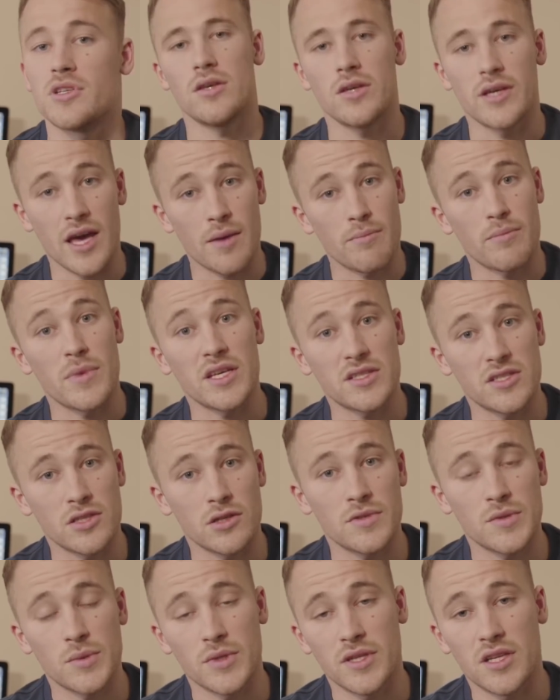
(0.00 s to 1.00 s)
You get
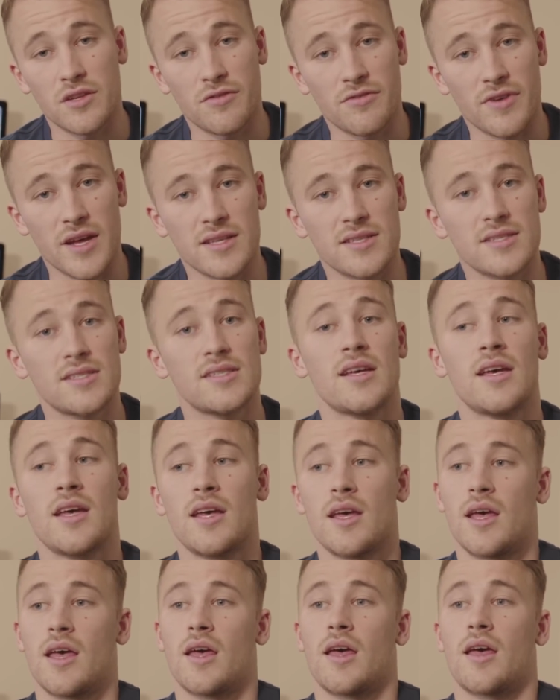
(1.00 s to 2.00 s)
mix-ups with your defence,
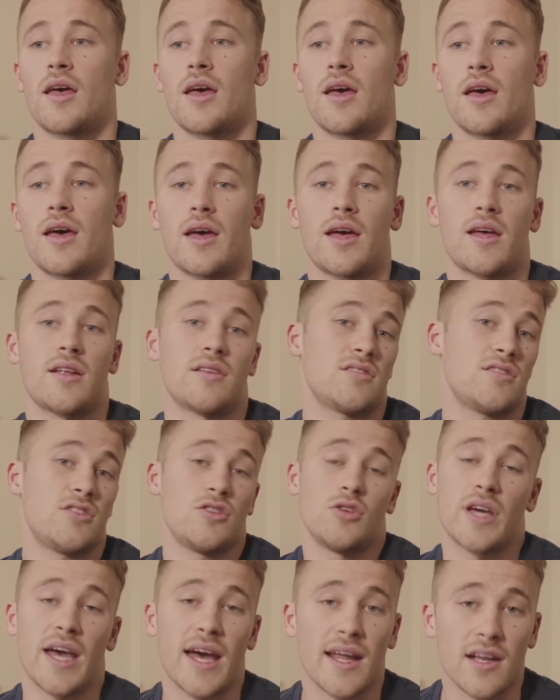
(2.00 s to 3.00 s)
and
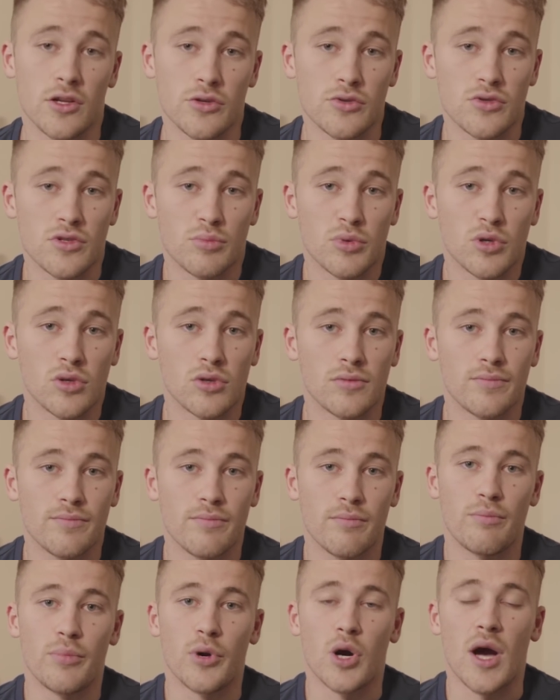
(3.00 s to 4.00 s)
you can lose the ball.
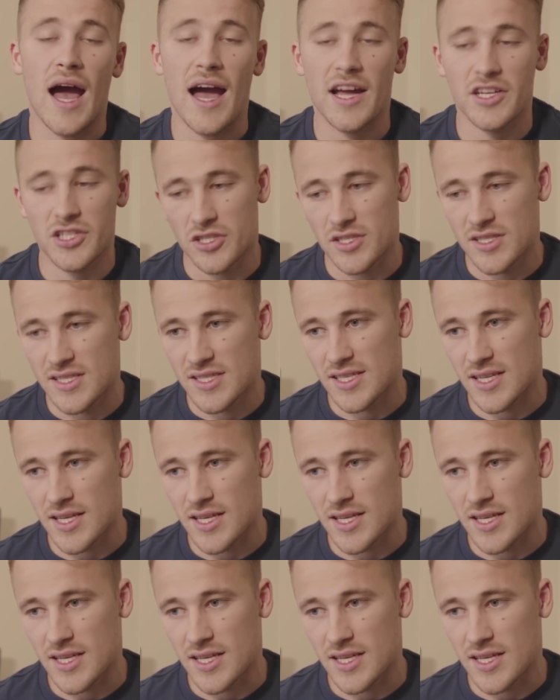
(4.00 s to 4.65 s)
But I should